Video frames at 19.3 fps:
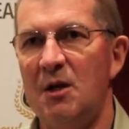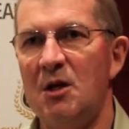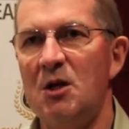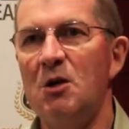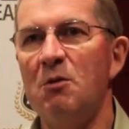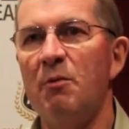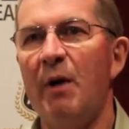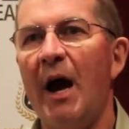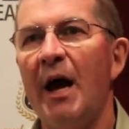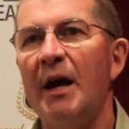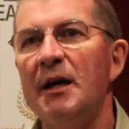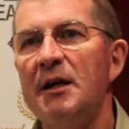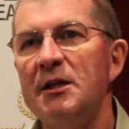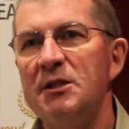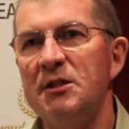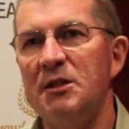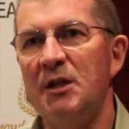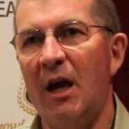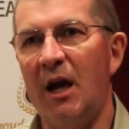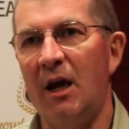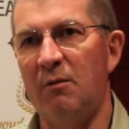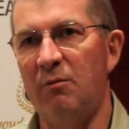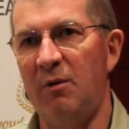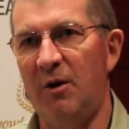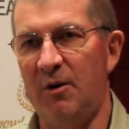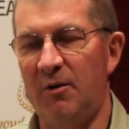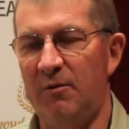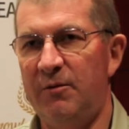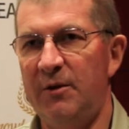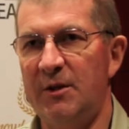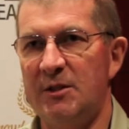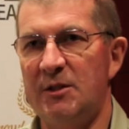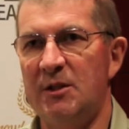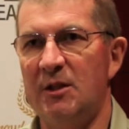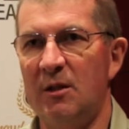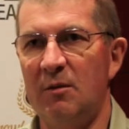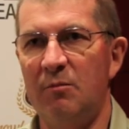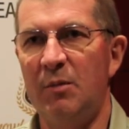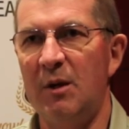you understand where it fits
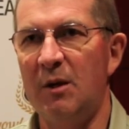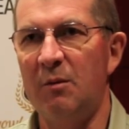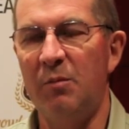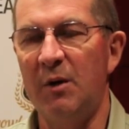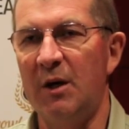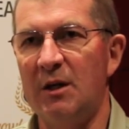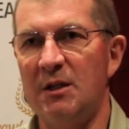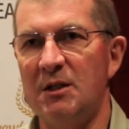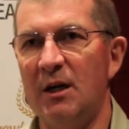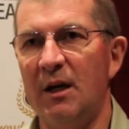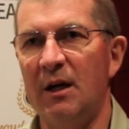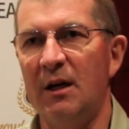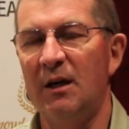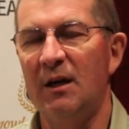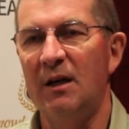in the big picture.